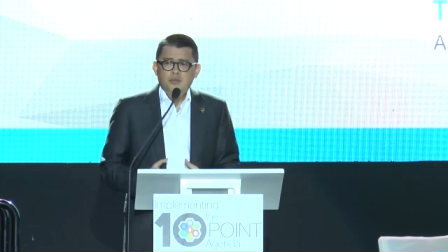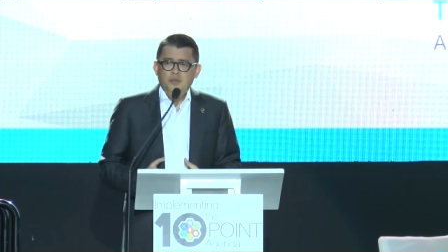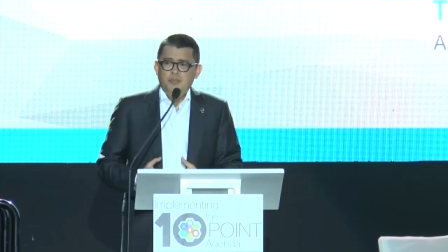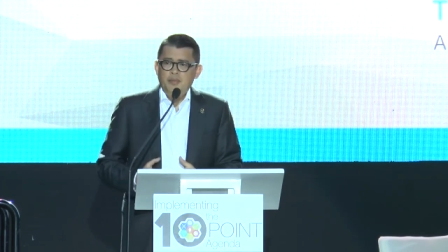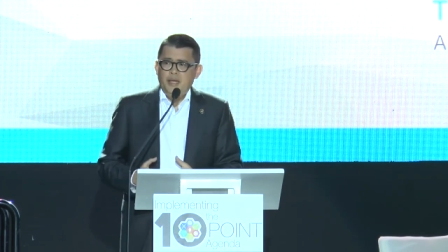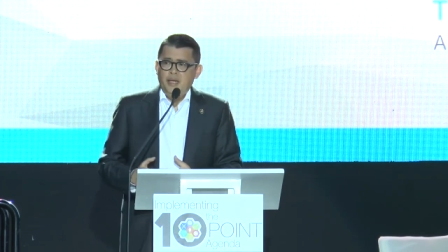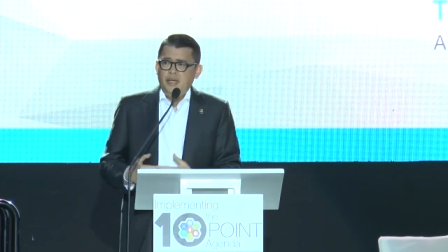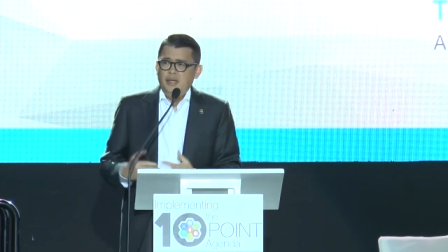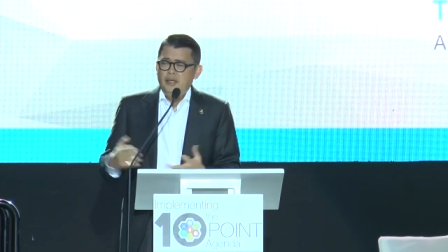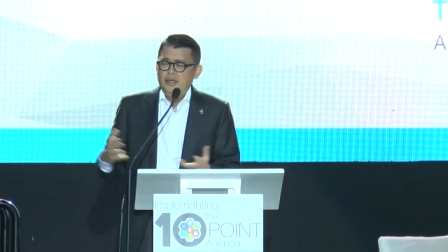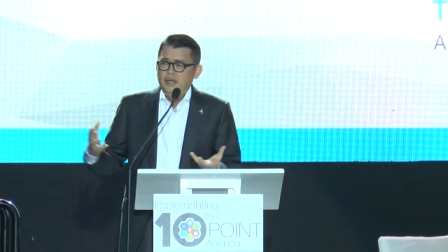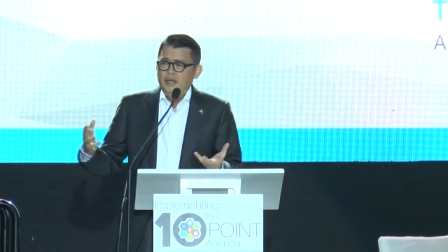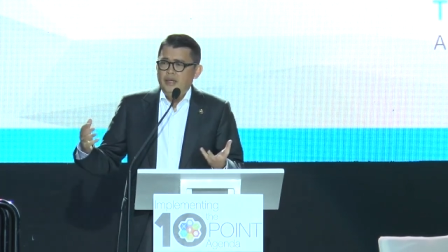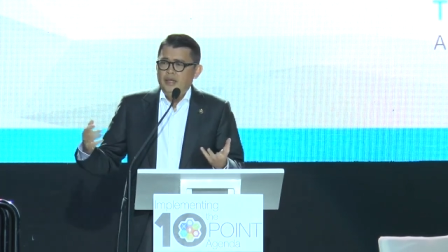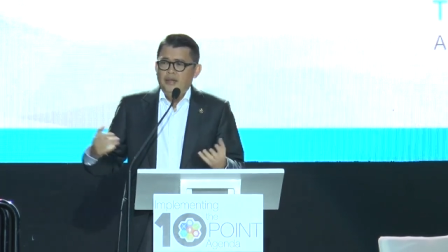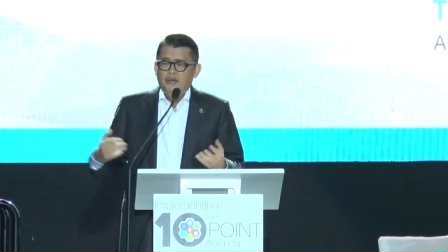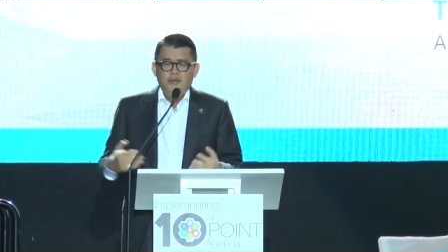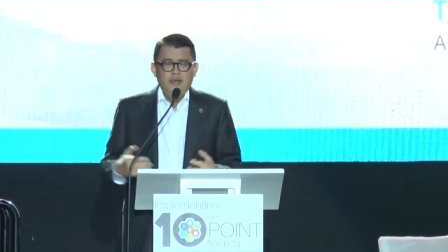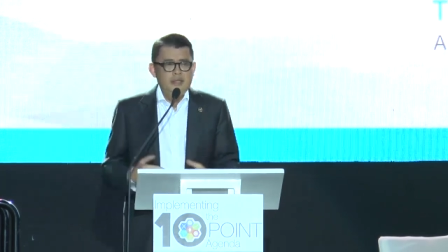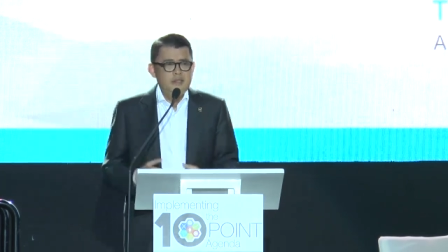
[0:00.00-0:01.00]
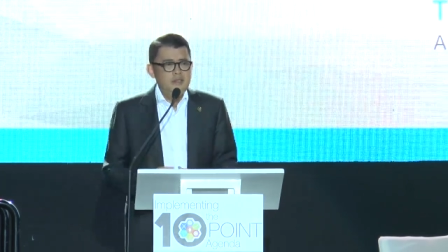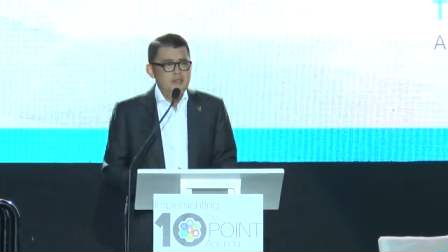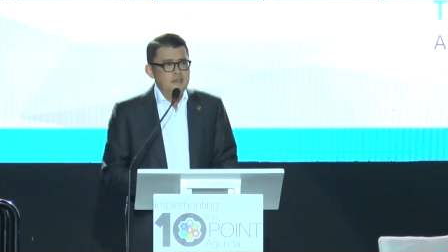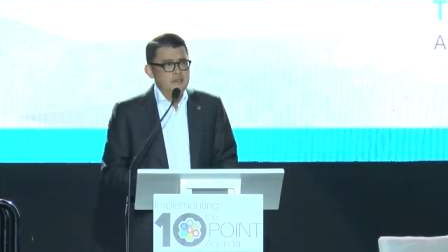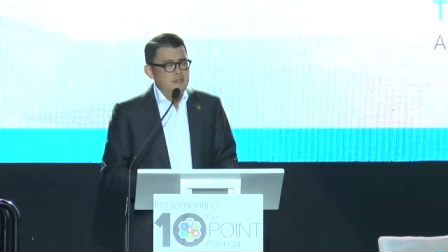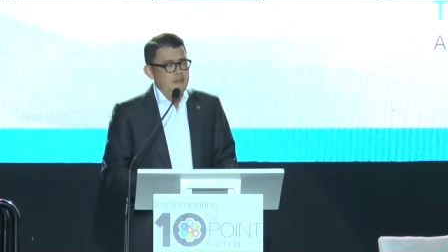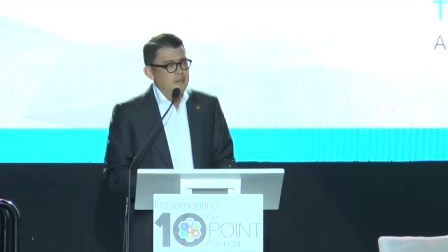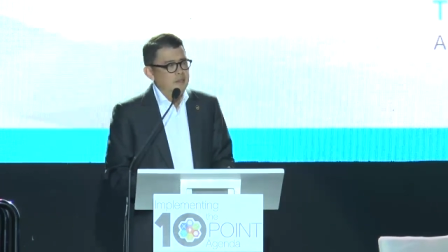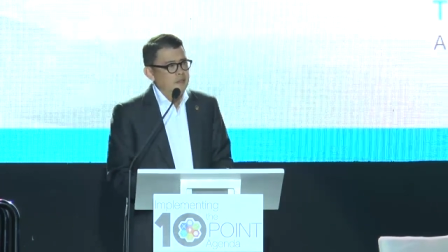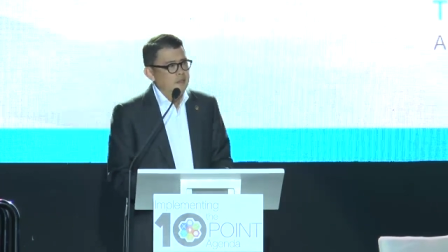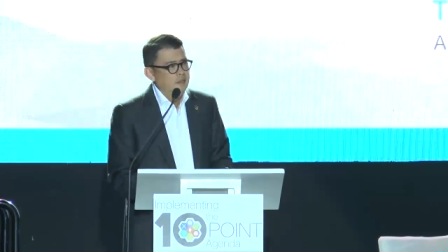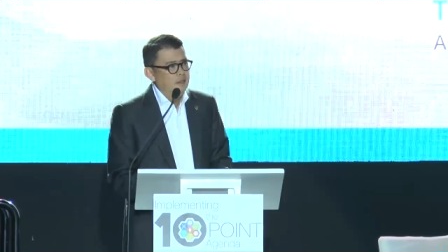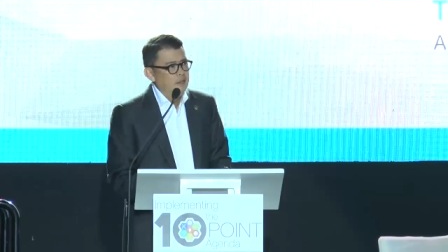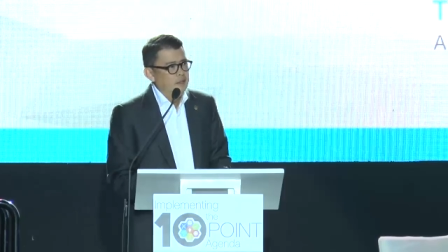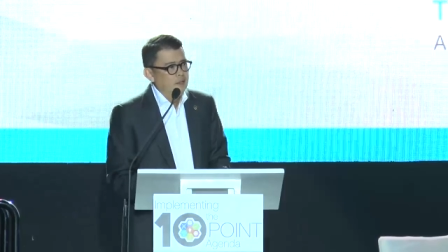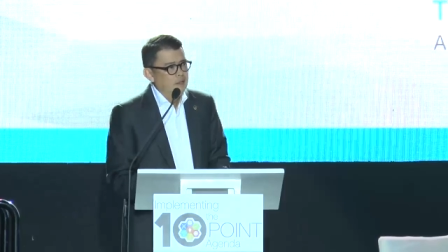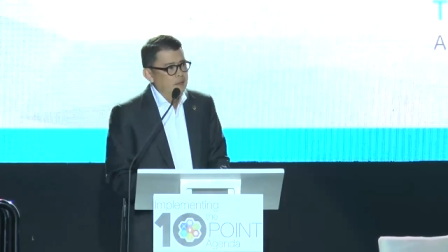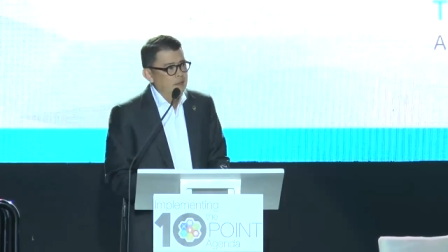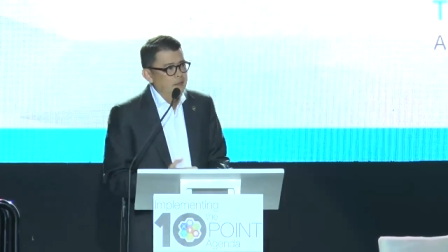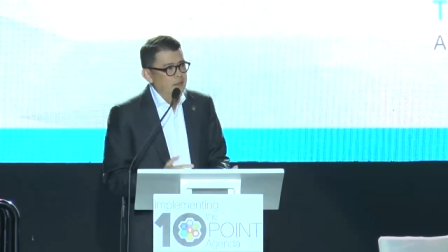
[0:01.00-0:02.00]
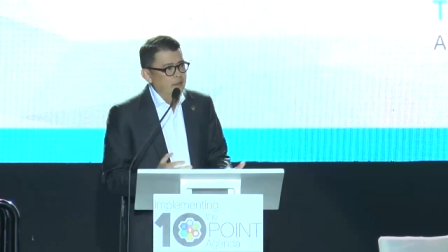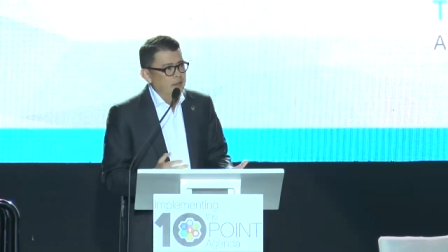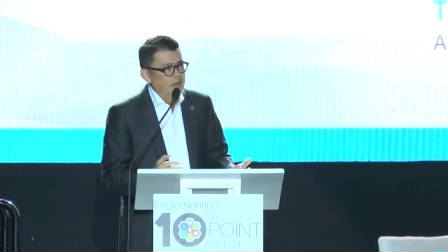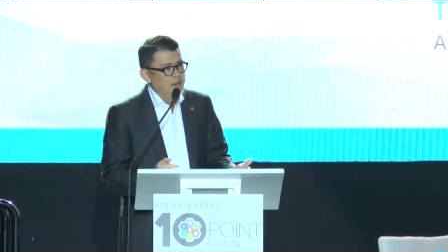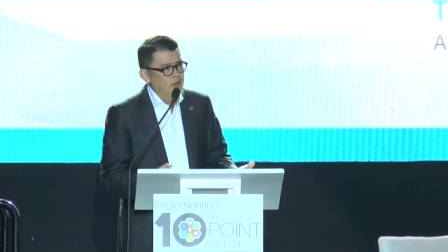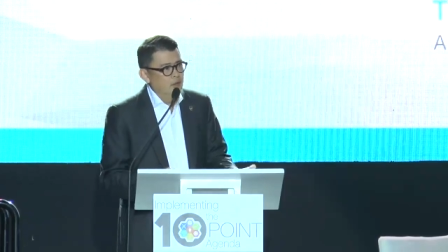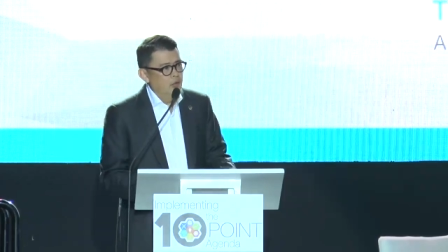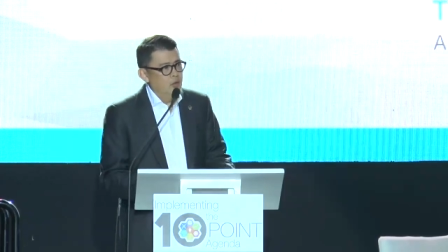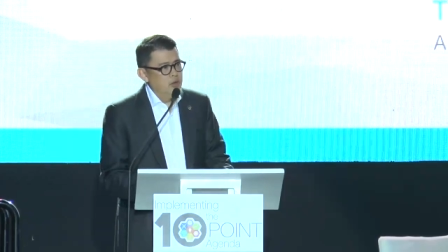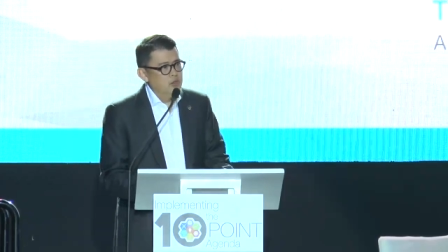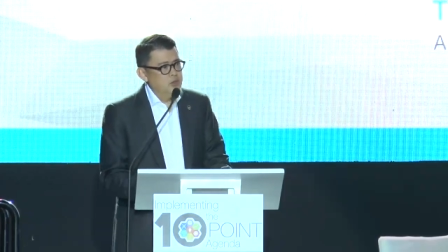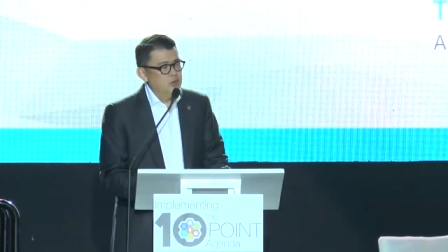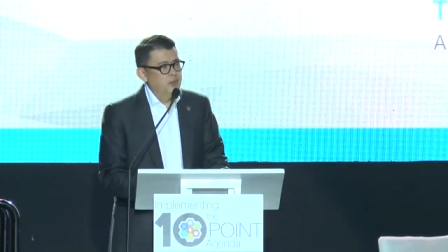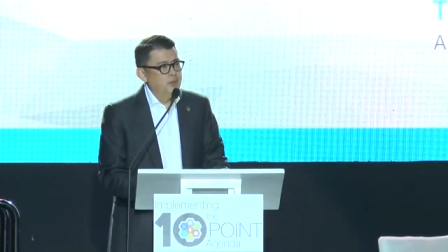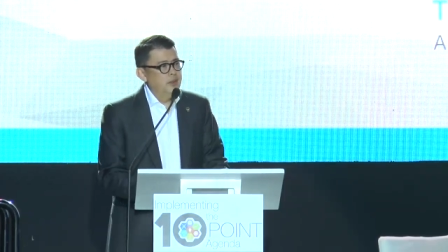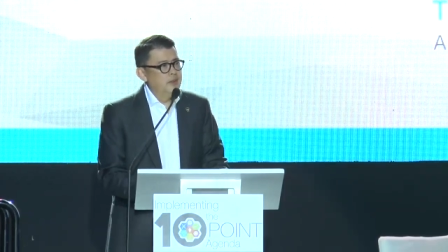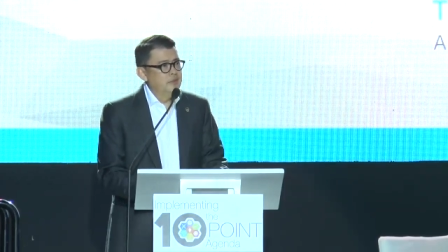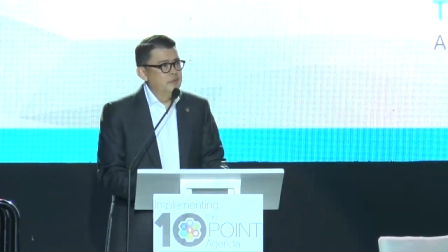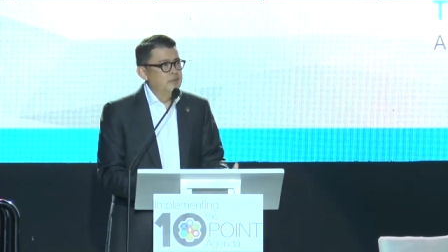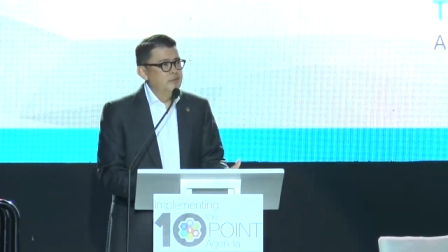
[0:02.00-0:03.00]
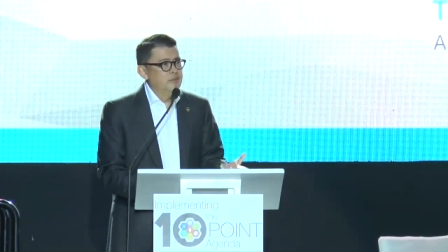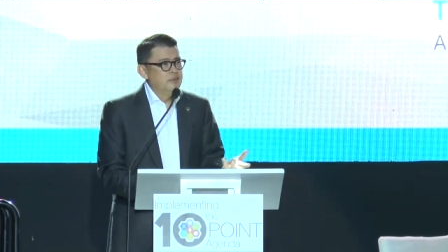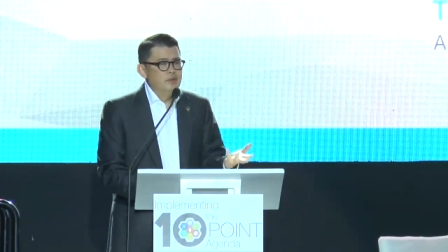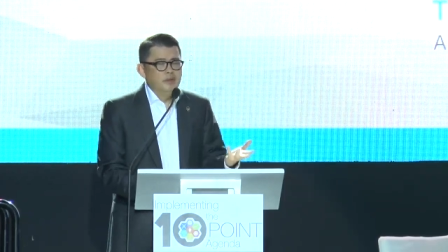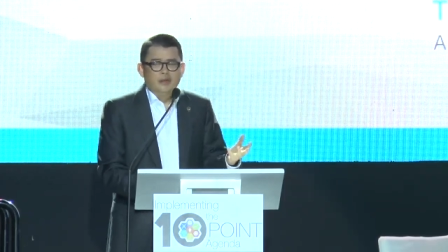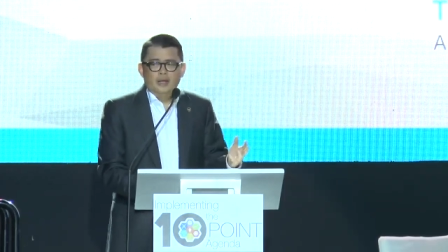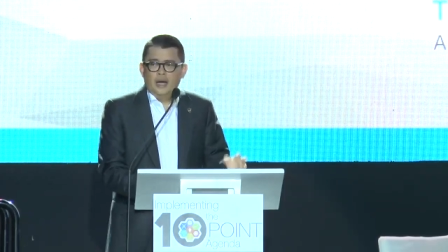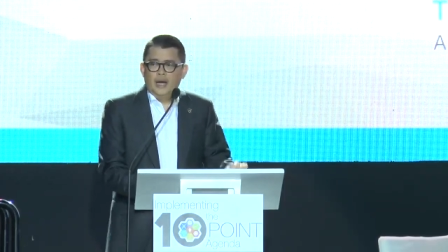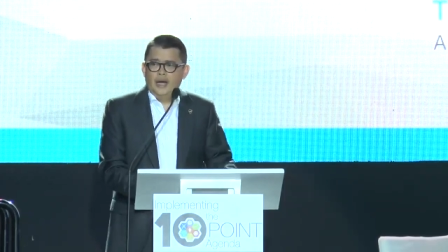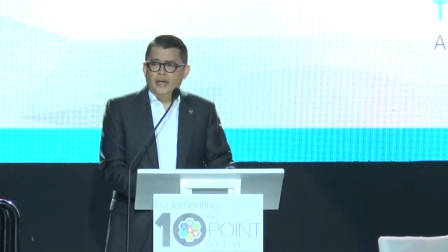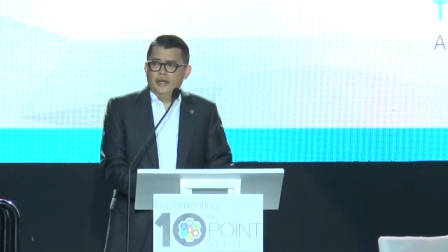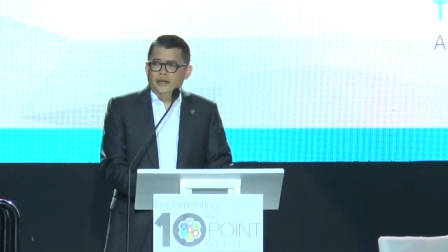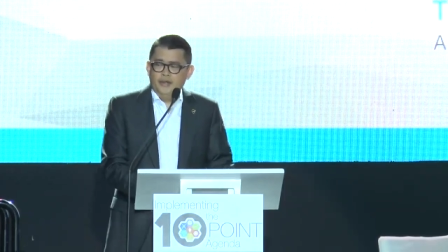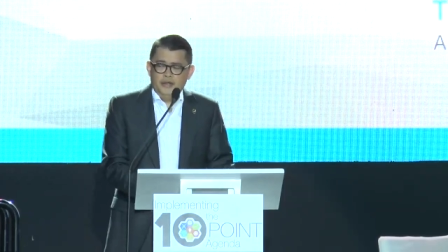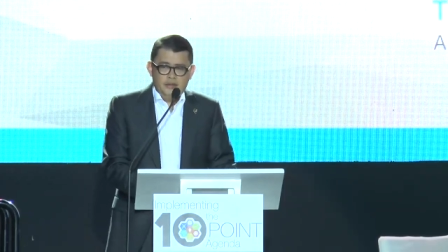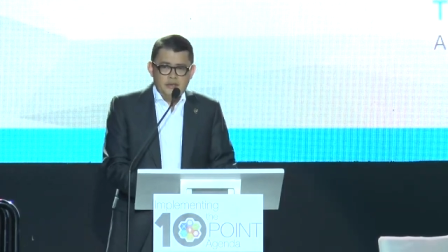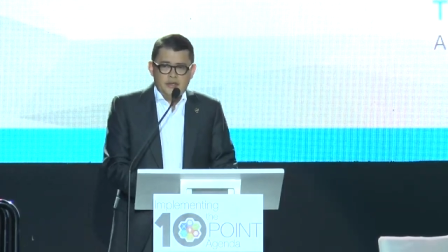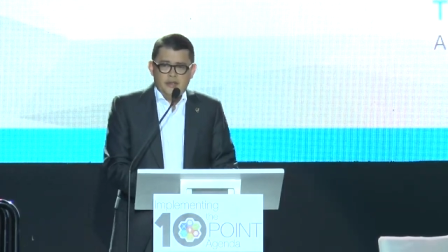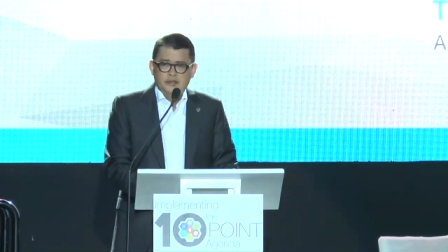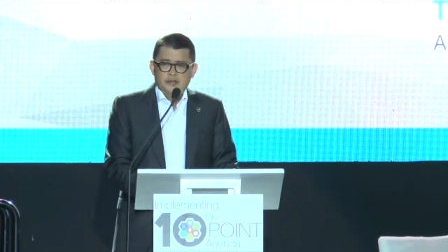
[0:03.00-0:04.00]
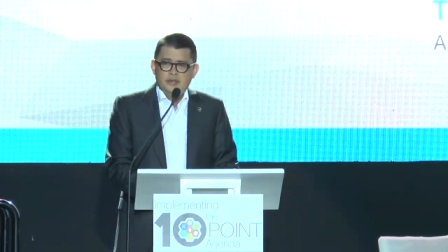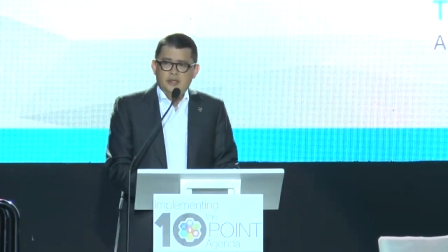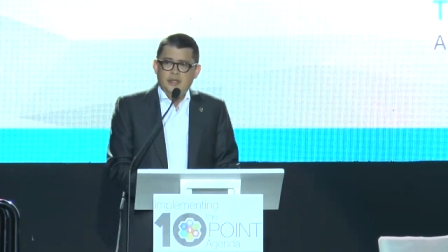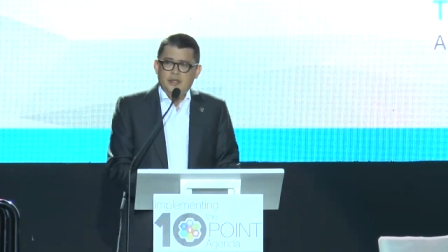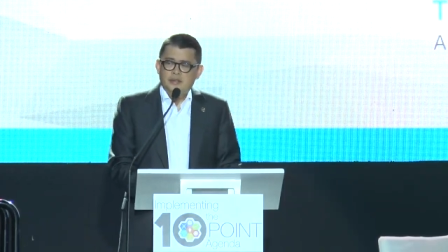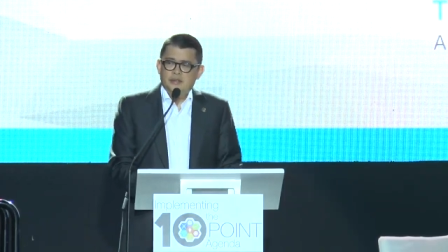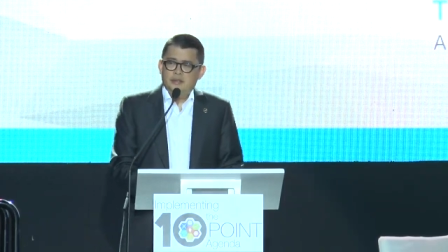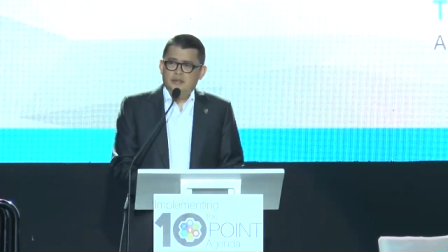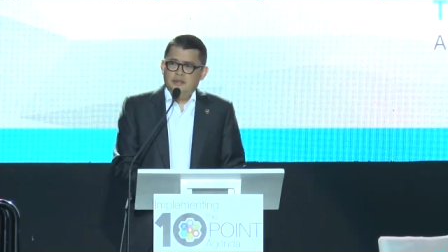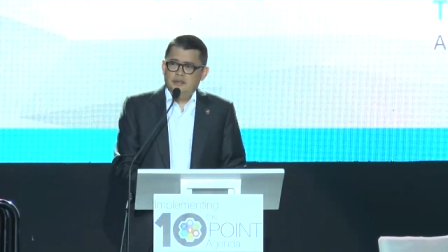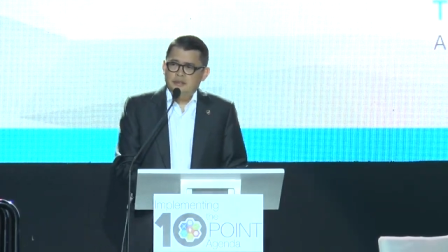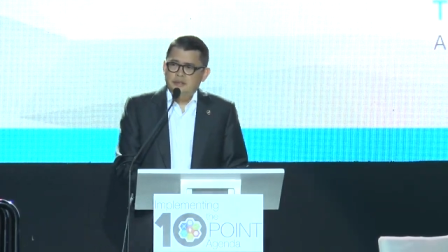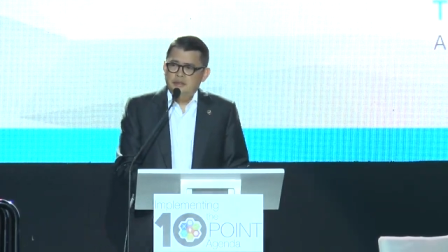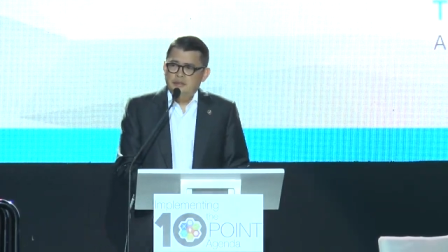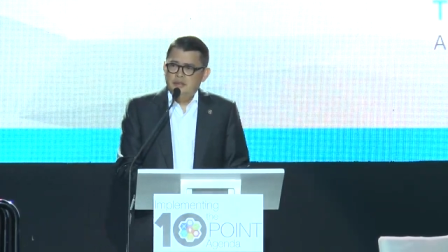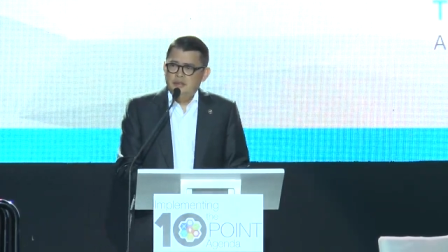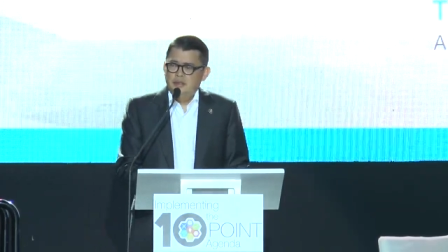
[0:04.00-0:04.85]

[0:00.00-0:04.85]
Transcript: To me, risk goes with higher interest rates.